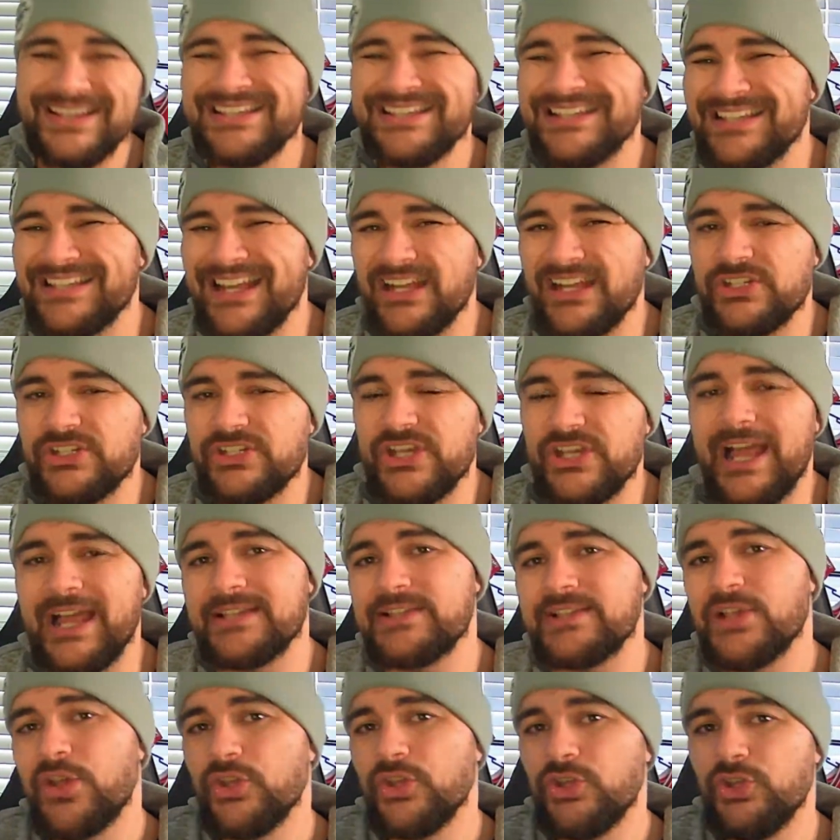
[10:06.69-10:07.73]
such
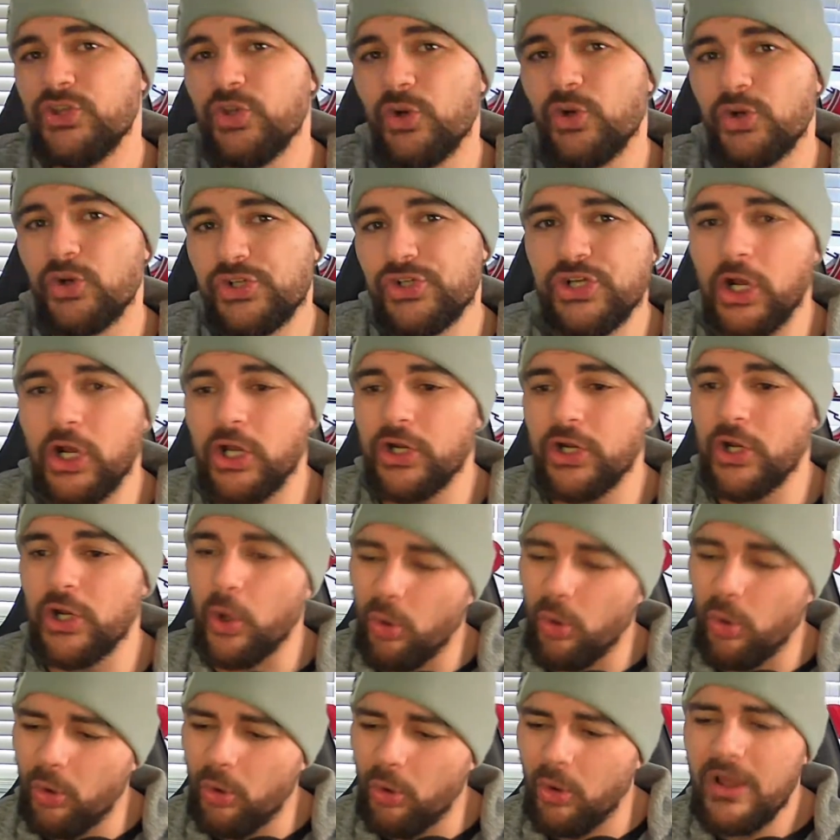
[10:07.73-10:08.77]
as your shot
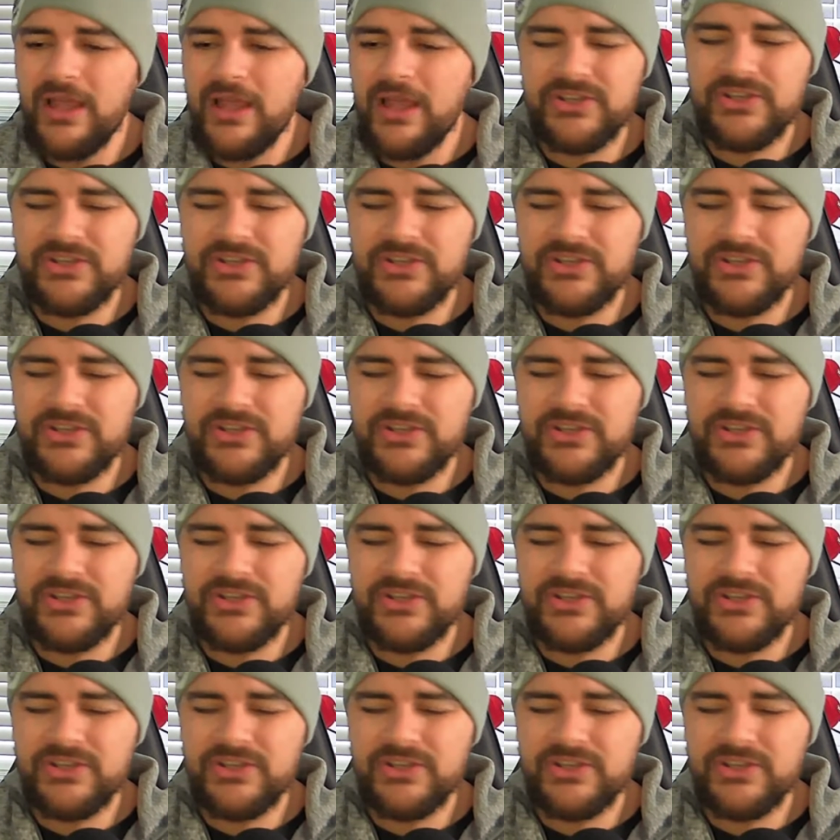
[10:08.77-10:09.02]
or